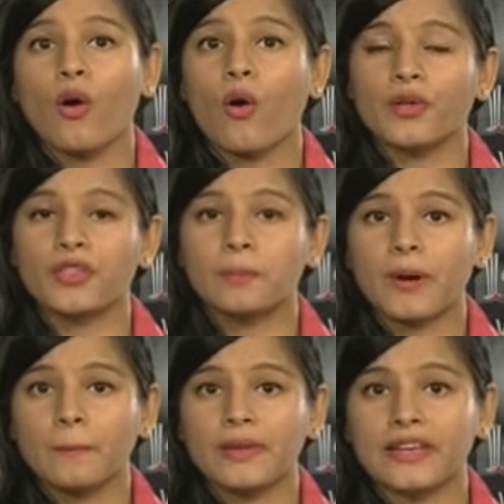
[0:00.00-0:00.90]
or the
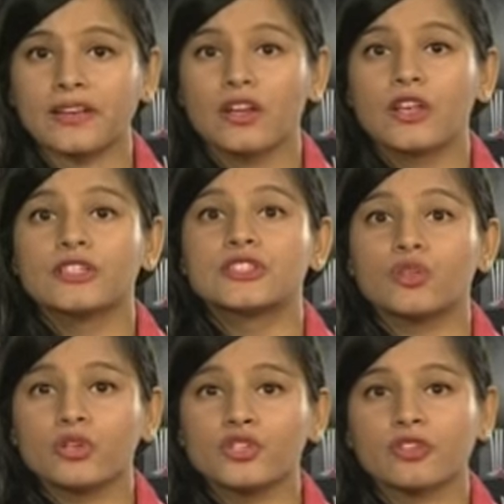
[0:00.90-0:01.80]
public,
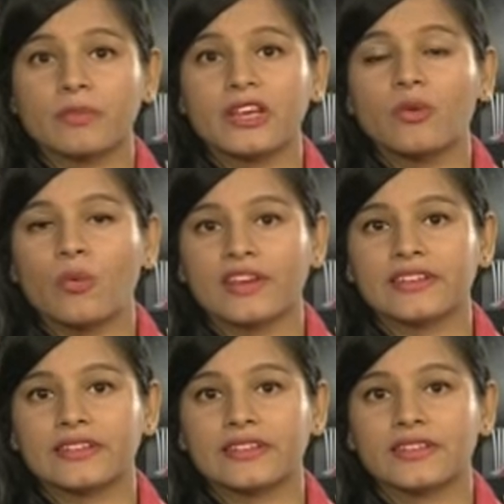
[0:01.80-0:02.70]
so should be
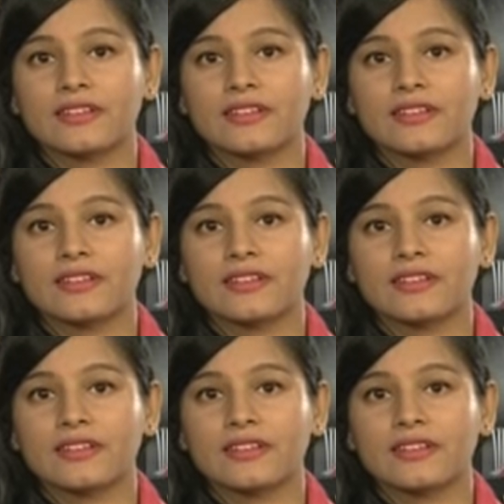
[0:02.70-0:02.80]
avoided.